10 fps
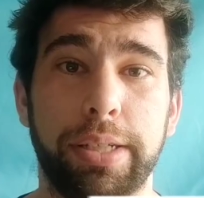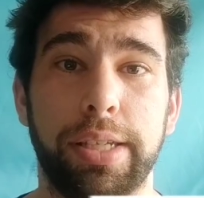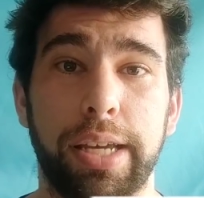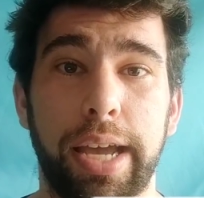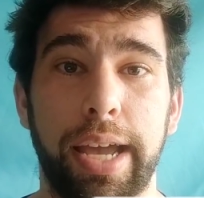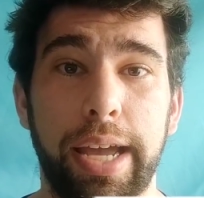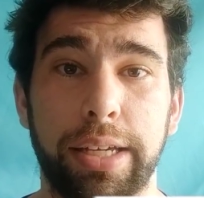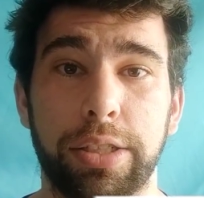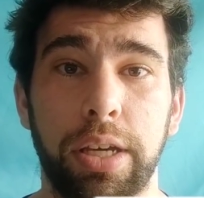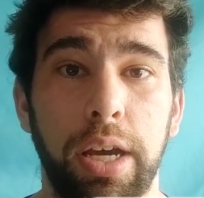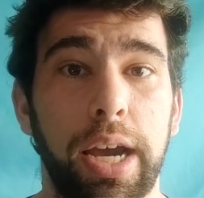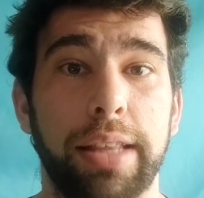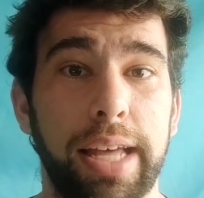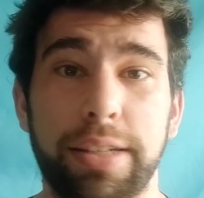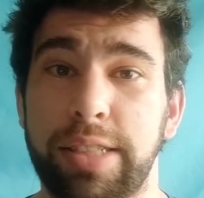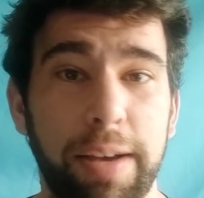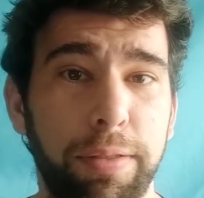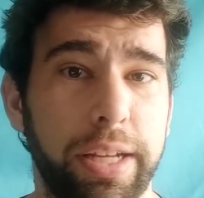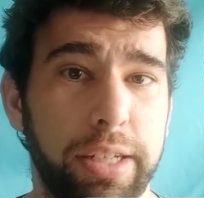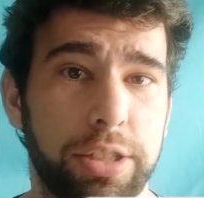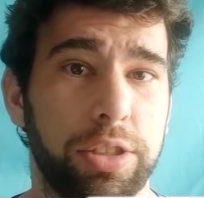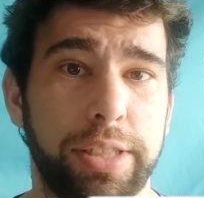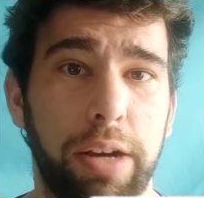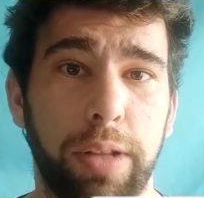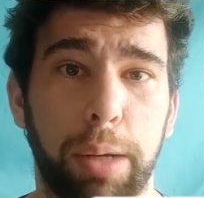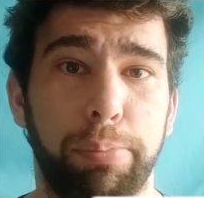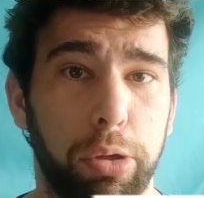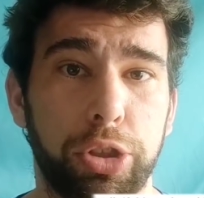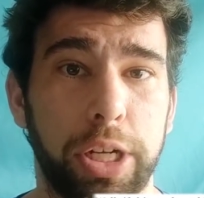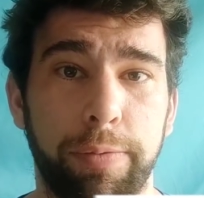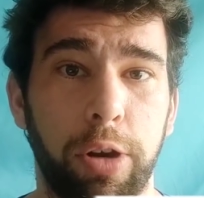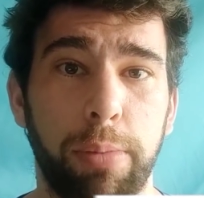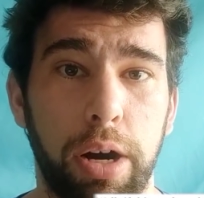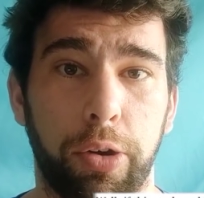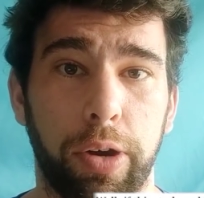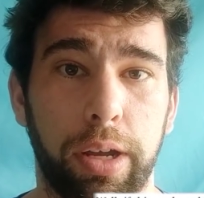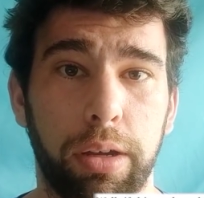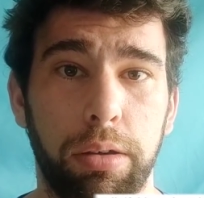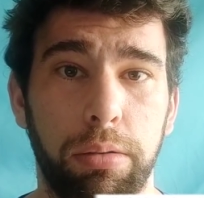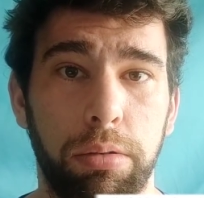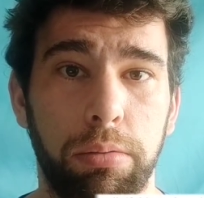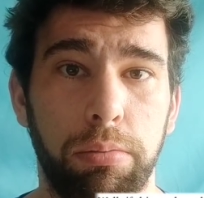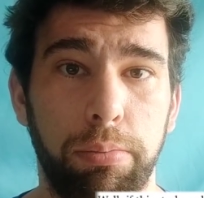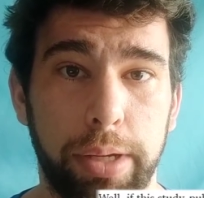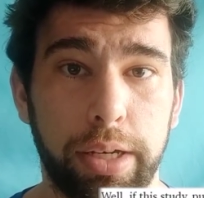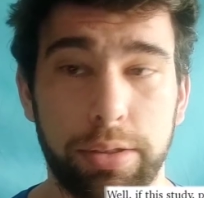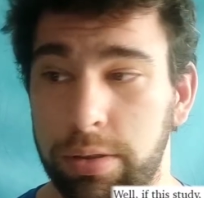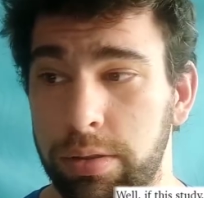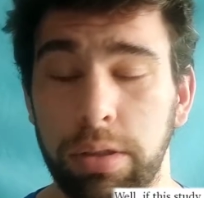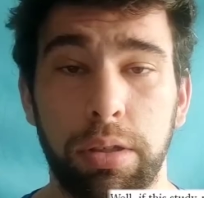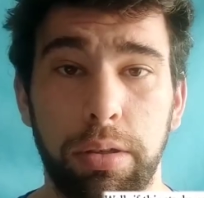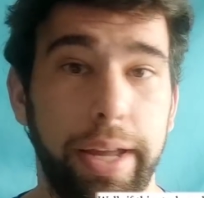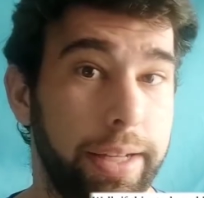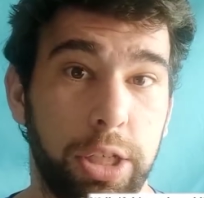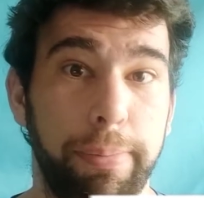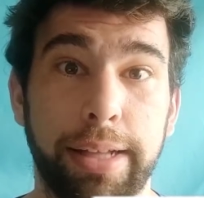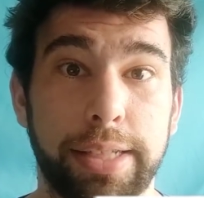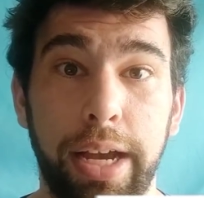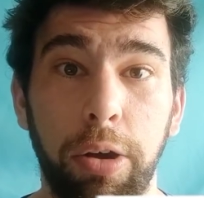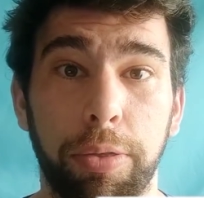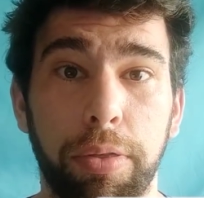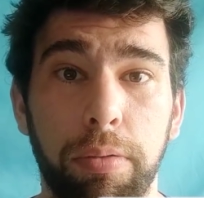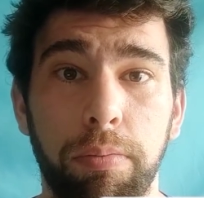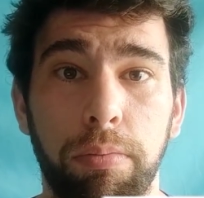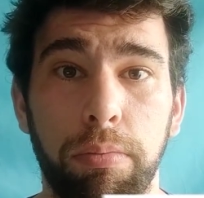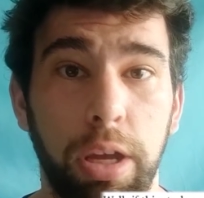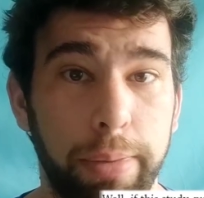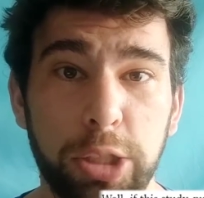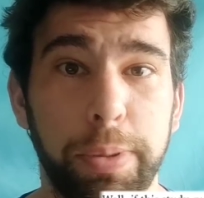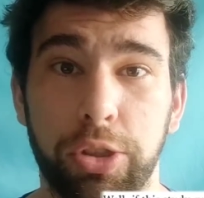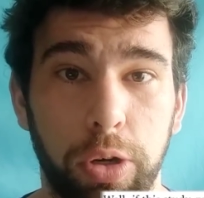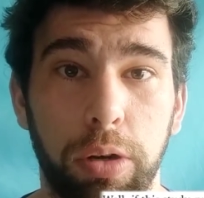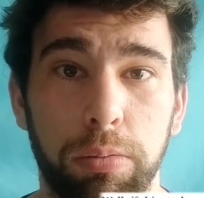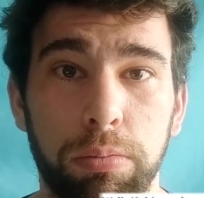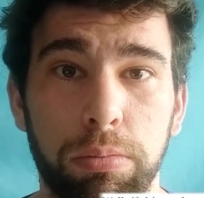BCAAs. And that definitely doesn't sound like bullshit fear-mongering, because it's in Men's Health. It must be true.